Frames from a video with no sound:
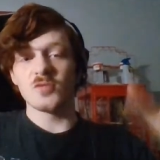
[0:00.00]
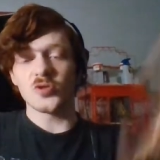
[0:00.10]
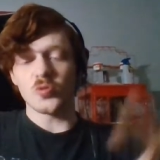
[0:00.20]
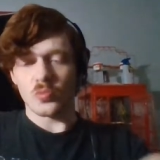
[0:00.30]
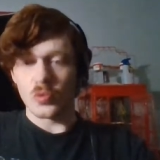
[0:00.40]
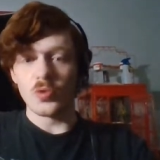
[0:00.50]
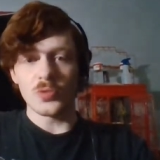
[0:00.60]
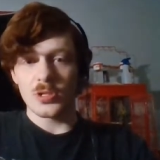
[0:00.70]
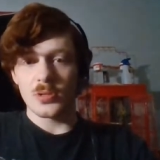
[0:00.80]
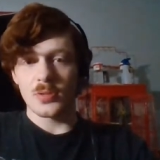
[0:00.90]

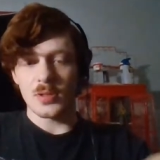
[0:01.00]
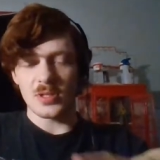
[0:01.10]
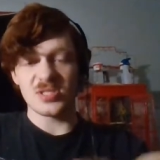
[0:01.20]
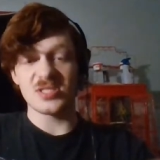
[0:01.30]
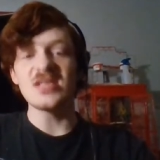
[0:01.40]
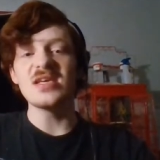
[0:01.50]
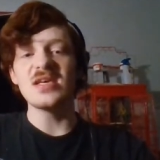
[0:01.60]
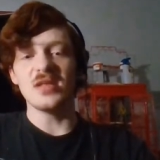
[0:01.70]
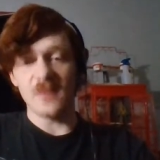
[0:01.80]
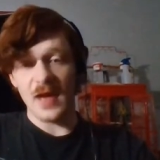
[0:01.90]
root, the
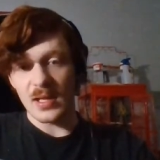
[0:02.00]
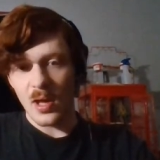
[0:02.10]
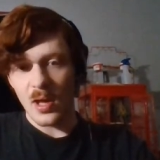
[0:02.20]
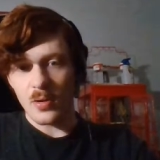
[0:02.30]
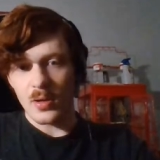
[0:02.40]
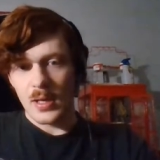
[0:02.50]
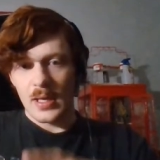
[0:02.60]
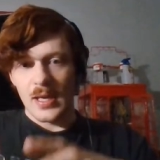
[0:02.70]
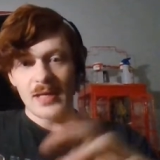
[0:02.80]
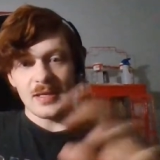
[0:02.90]
seed of Halo,
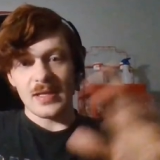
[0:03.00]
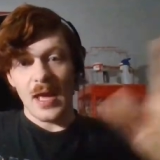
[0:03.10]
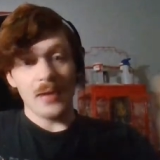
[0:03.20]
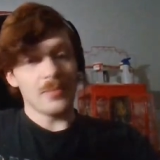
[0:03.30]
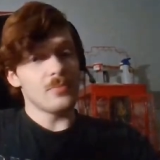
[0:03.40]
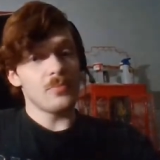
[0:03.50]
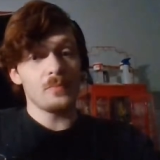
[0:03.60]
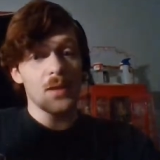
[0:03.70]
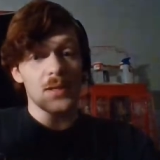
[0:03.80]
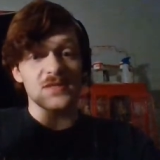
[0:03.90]
and and
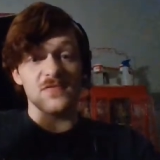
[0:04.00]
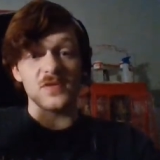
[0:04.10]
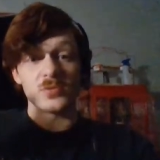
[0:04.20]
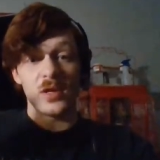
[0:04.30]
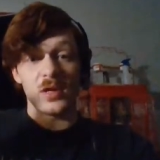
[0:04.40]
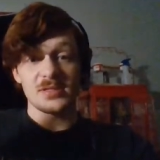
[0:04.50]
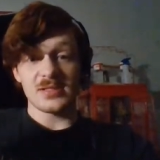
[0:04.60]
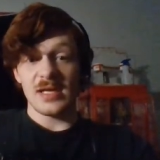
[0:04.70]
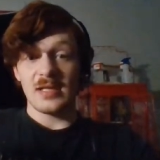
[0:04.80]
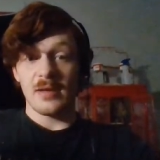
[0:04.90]
in its visual
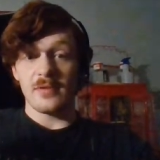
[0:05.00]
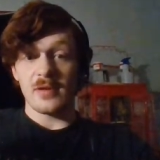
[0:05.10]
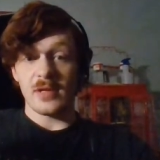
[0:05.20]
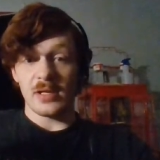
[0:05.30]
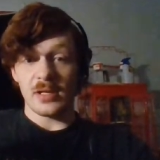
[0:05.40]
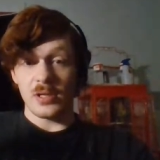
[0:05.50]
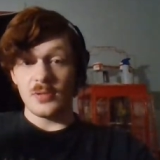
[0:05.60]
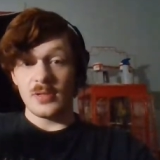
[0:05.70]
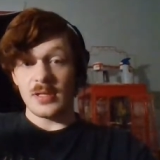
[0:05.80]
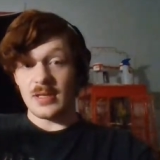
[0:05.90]
art style, that would
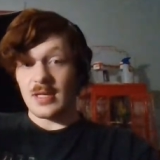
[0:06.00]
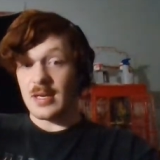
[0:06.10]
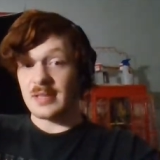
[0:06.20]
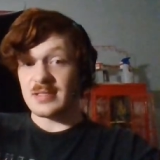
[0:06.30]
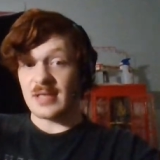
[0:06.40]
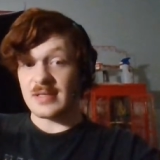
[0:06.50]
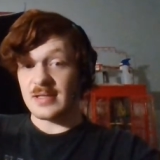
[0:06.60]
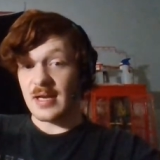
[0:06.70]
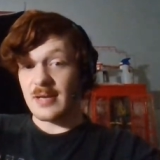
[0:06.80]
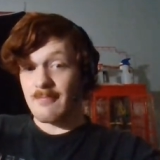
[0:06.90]
include the
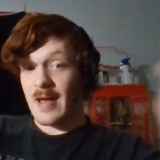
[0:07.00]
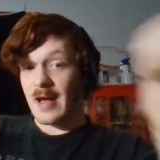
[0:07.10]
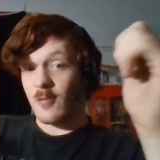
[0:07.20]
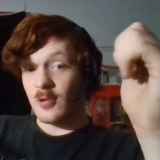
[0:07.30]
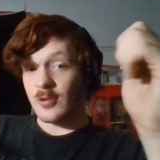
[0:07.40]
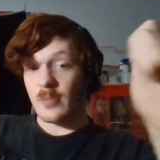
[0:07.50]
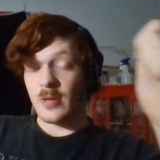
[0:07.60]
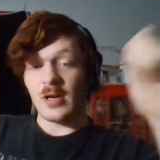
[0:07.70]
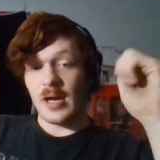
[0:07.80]
1999 MacWorld armor.